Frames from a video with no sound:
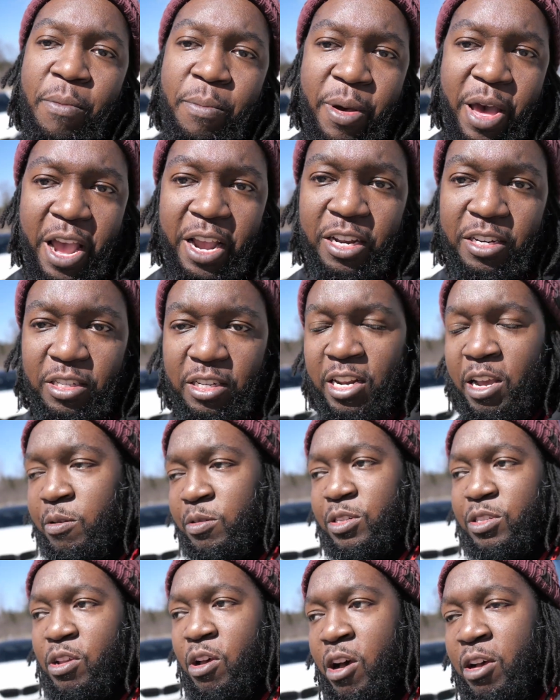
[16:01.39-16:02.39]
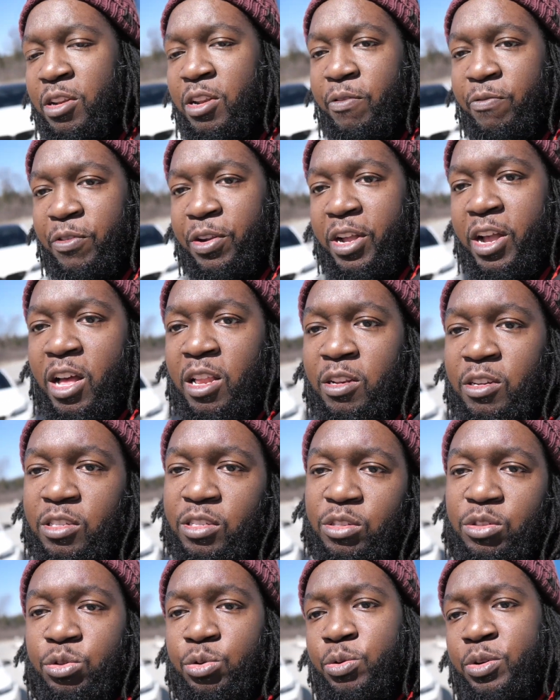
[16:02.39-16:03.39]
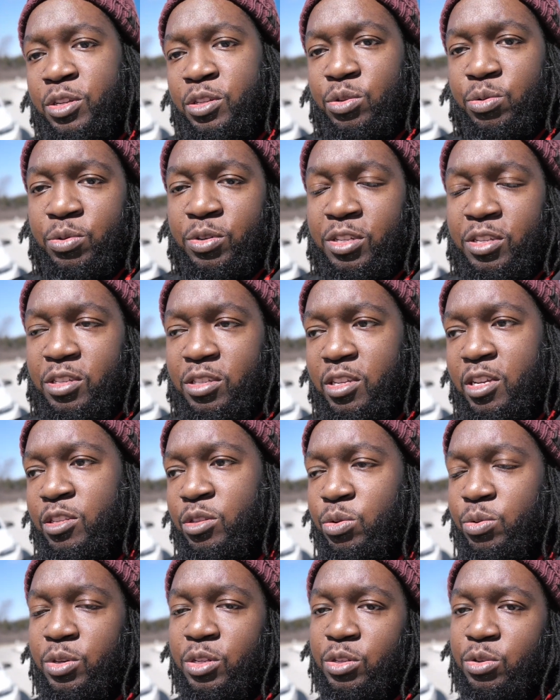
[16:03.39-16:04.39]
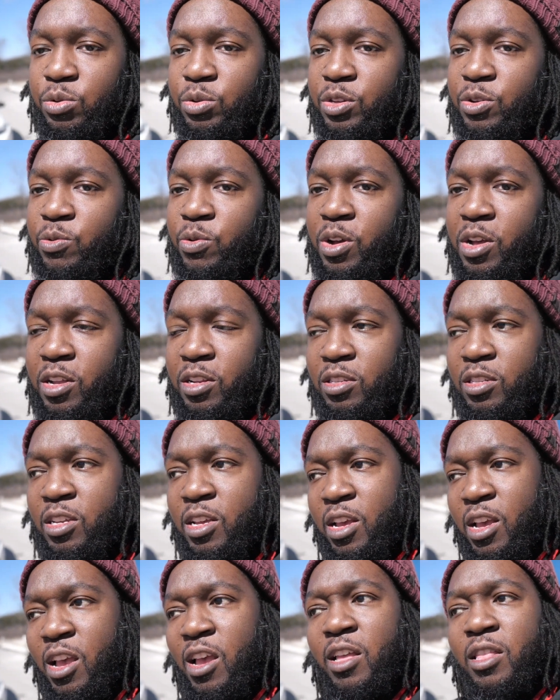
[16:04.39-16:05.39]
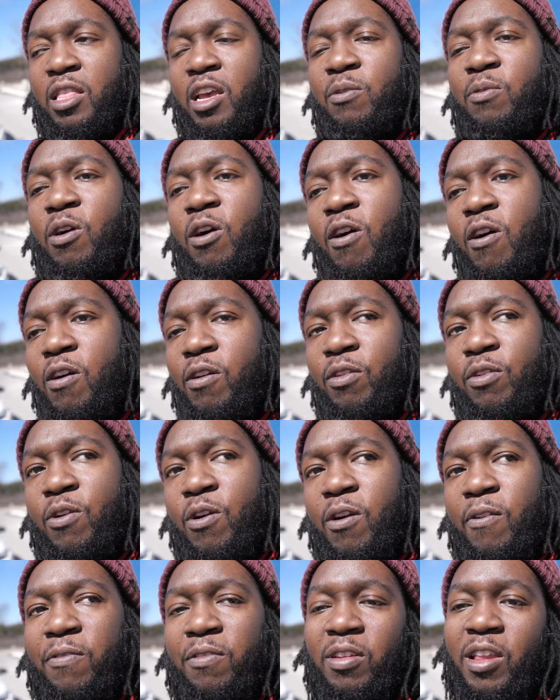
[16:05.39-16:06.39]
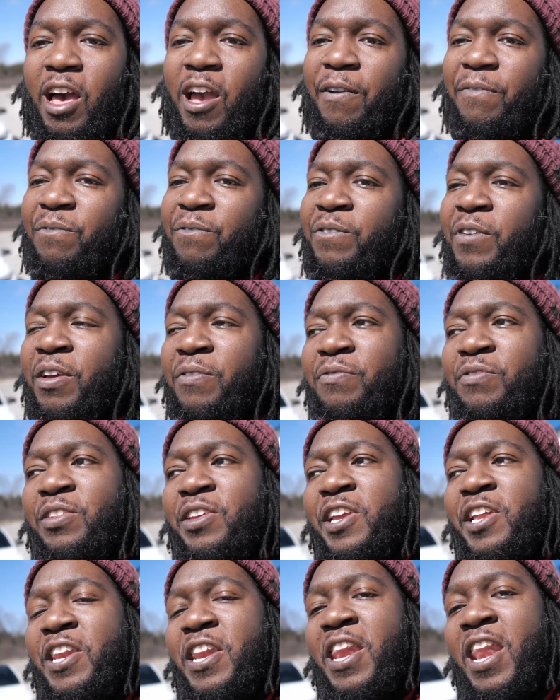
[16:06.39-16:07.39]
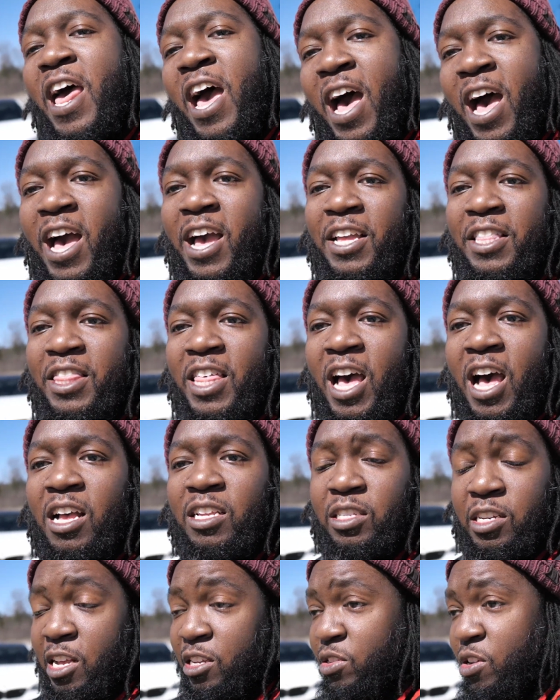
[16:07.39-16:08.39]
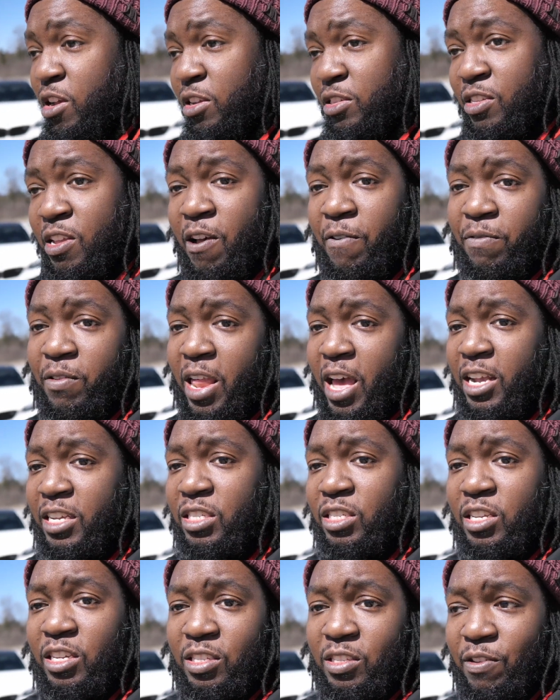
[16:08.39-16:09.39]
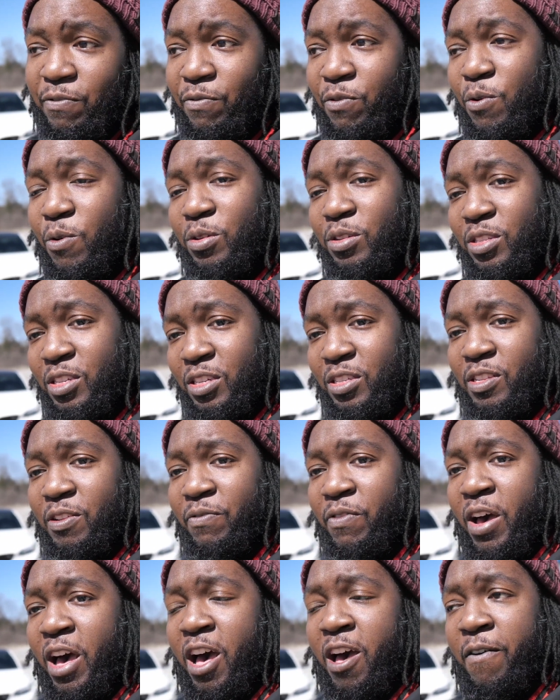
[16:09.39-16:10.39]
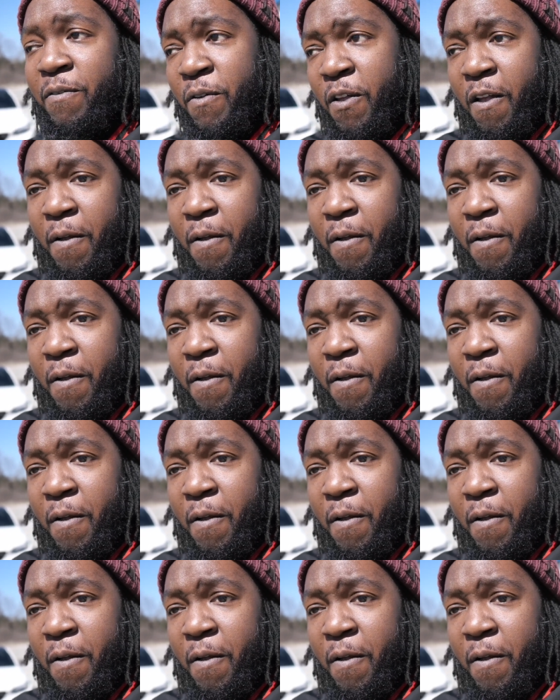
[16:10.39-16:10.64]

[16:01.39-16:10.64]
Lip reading: package, and they were just all different colors. 2020s and 2021s, they were all going for like 59,000. I saw some for like 64, 65.